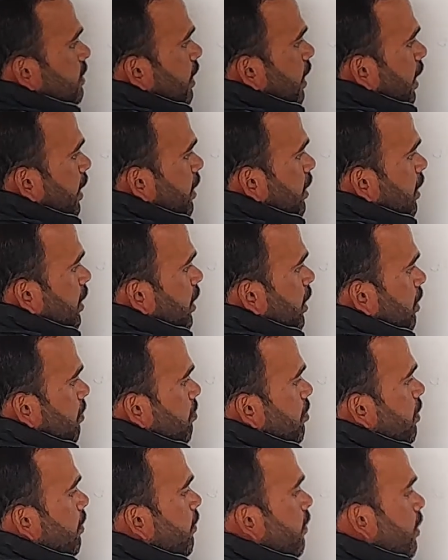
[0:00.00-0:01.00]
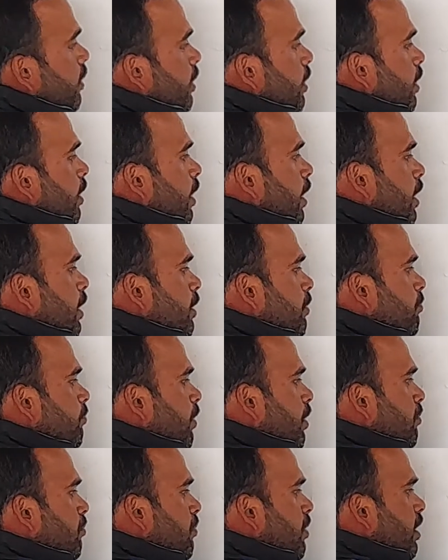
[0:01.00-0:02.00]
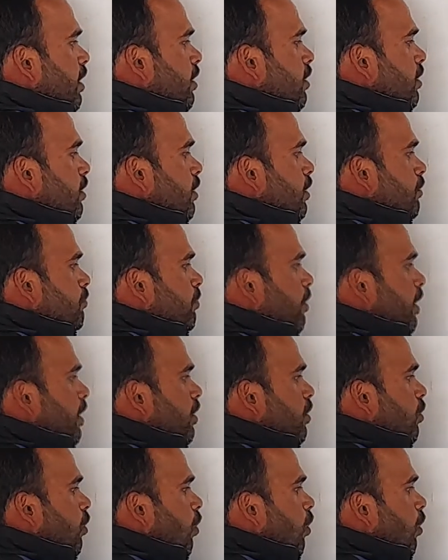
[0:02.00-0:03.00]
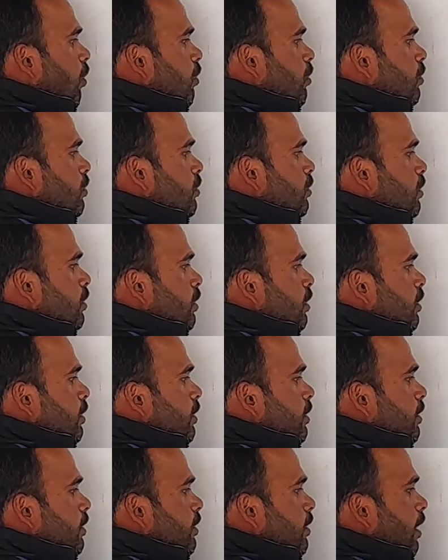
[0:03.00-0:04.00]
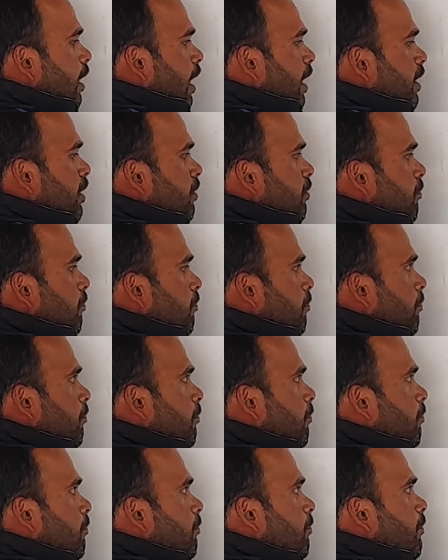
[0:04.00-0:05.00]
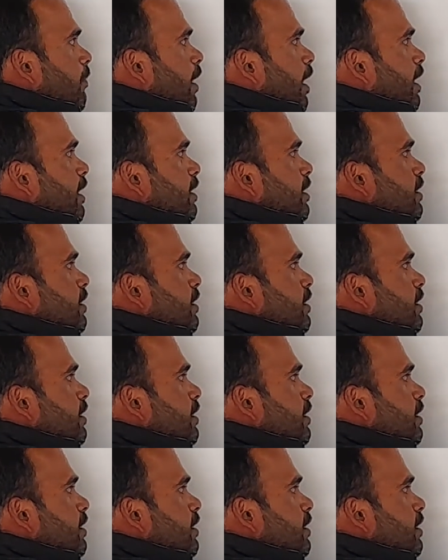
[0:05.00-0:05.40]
line AB, and if I draw a line like